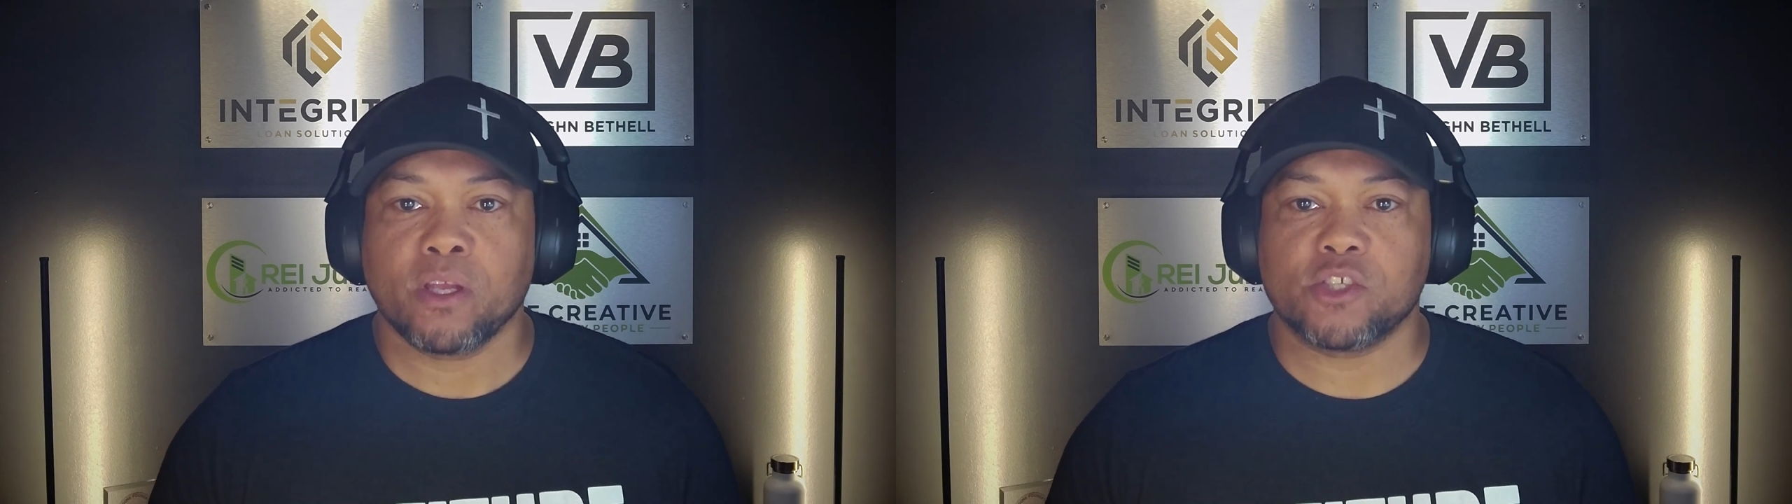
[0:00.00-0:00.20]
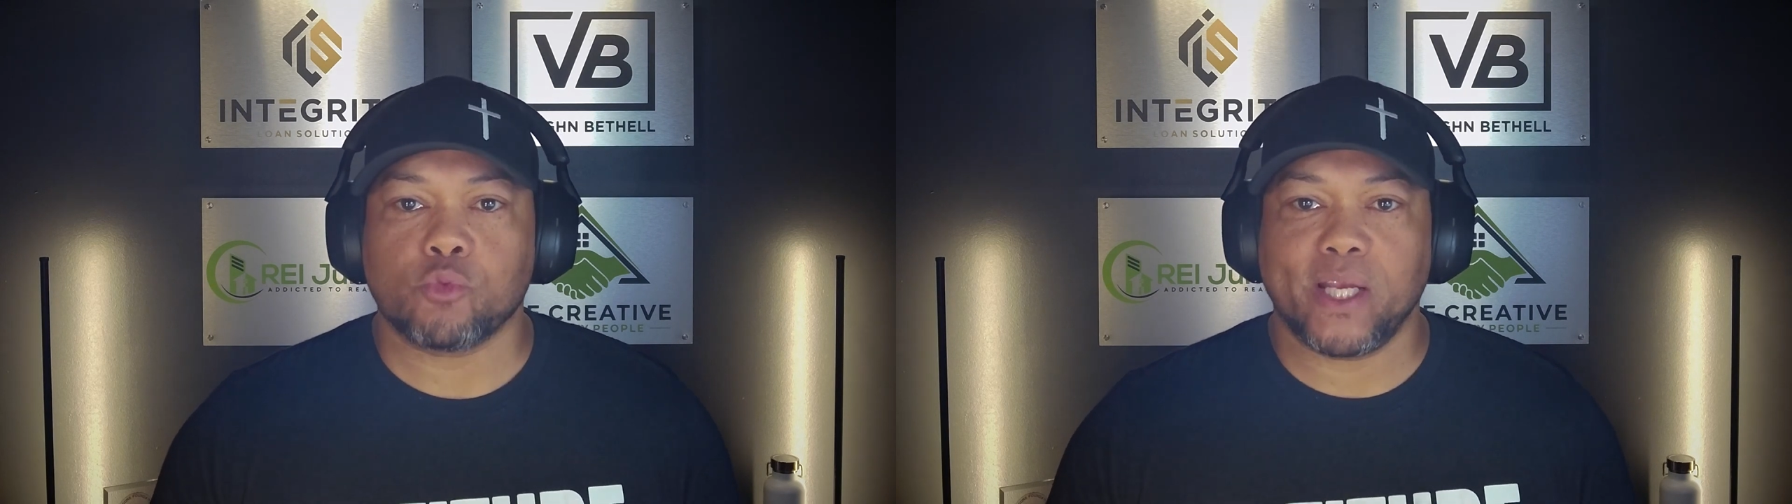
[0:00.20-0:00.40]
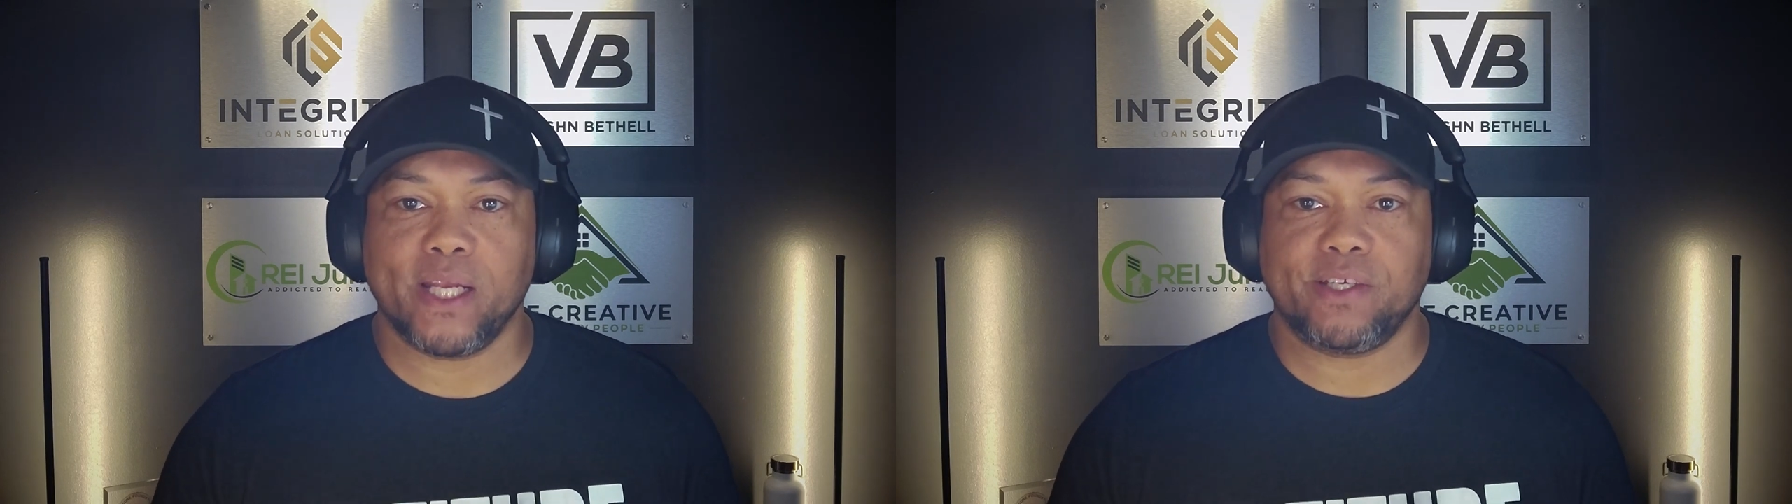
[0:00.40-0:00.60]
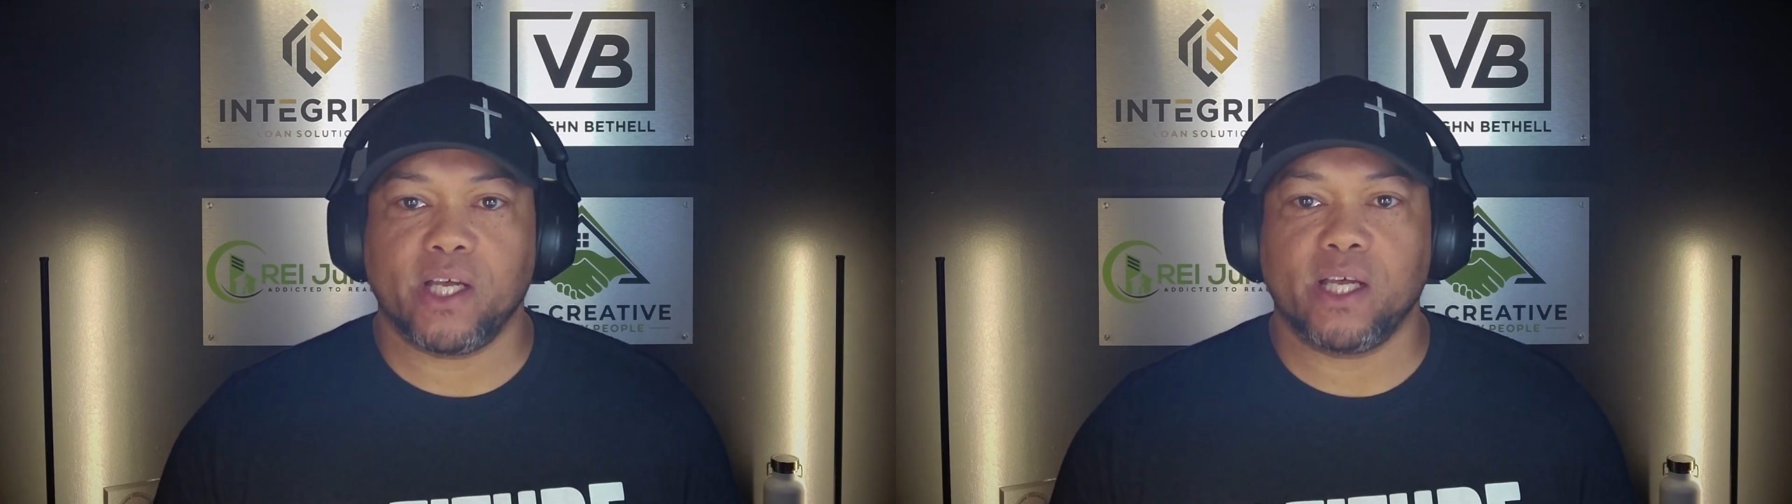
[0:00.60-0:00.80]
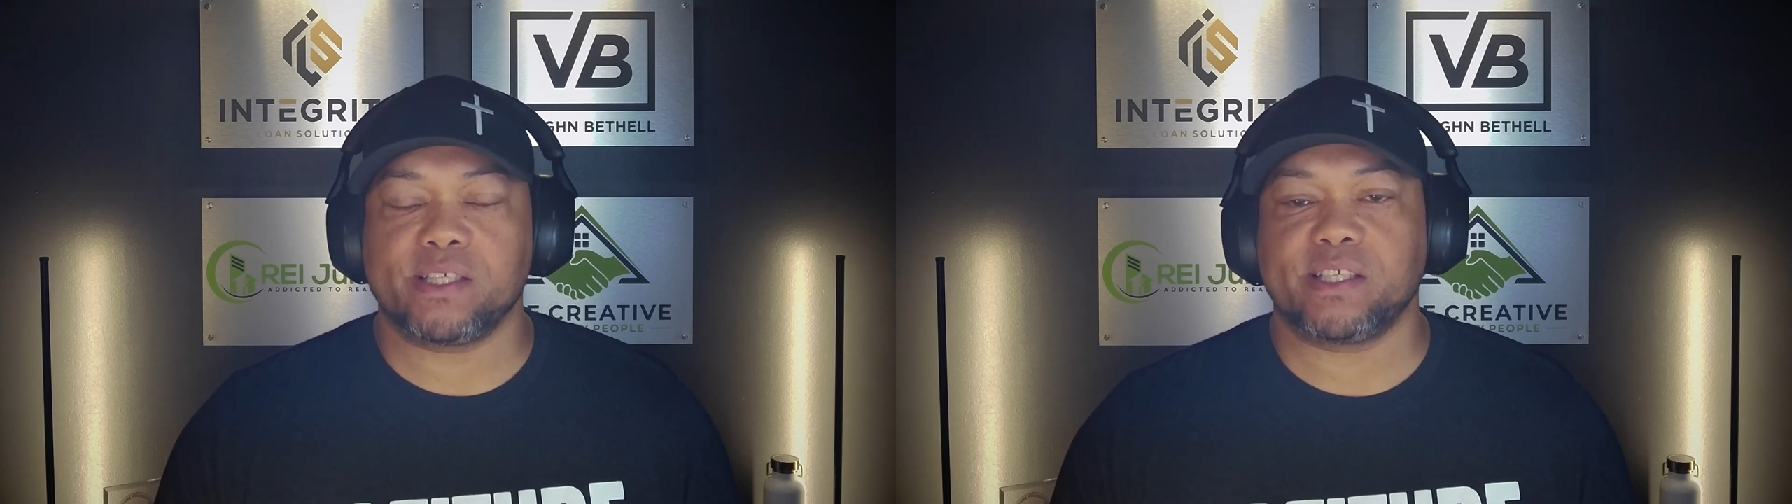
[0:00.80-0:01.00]
Because what it
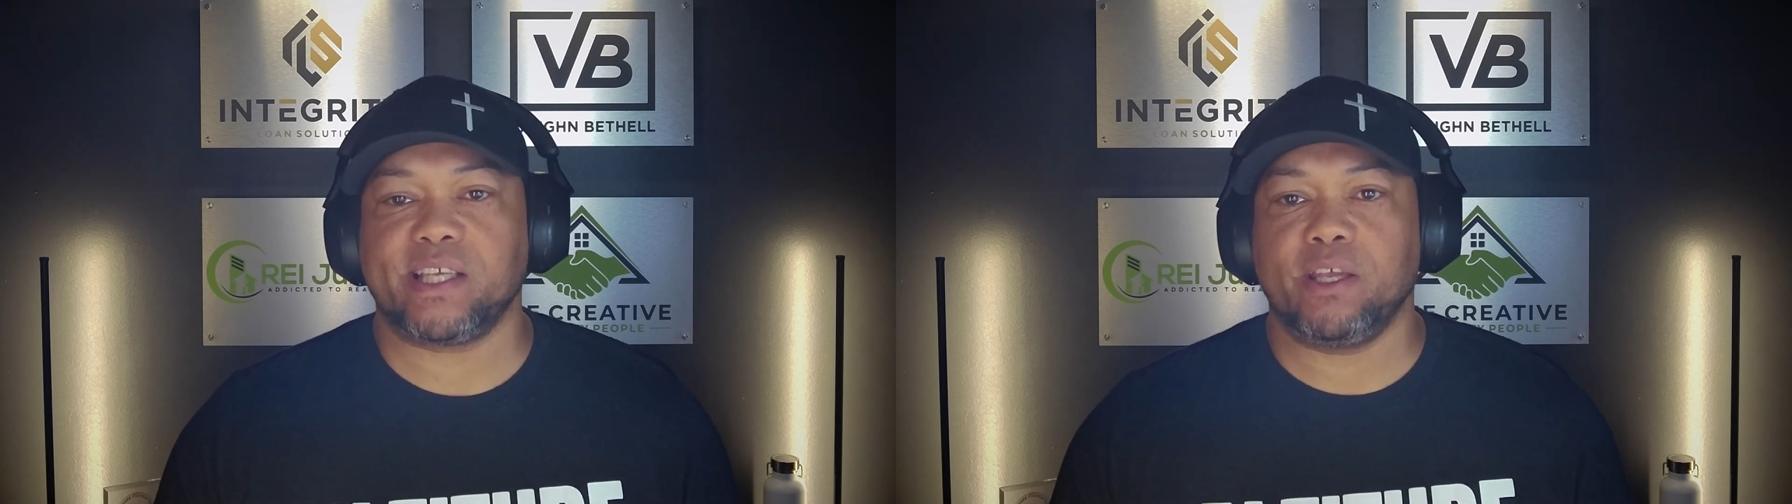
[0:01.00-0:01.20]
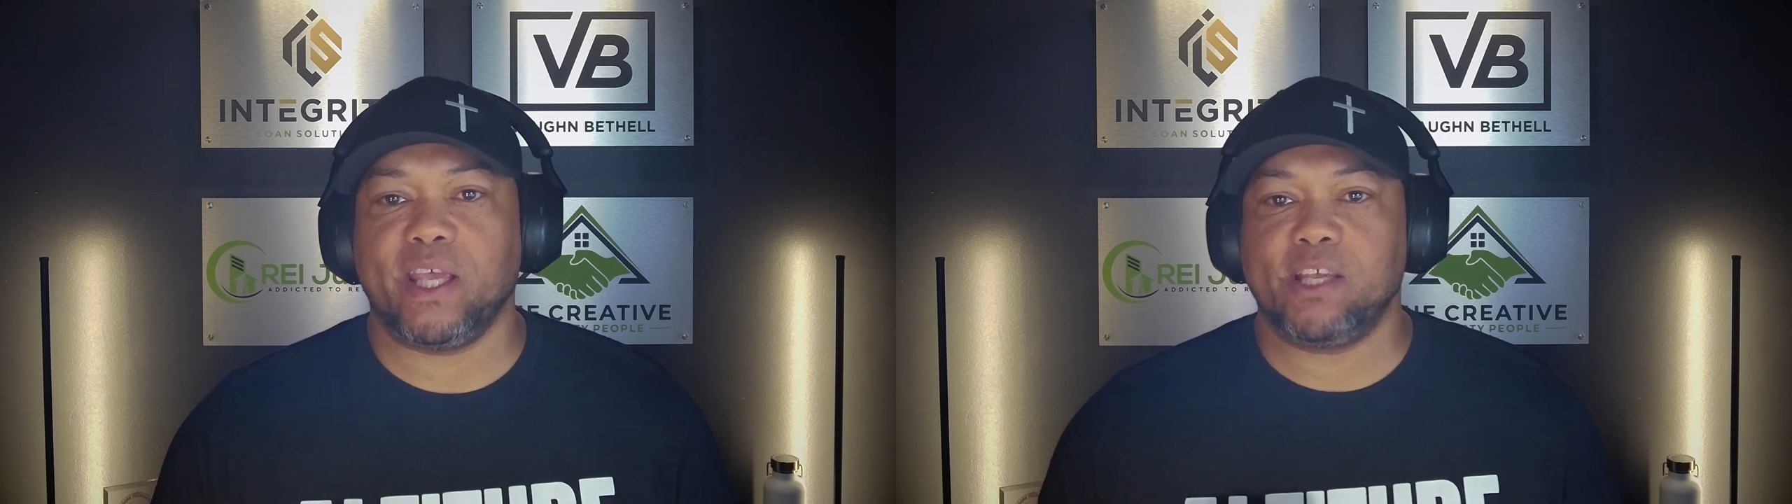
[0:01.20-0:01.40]
does is it,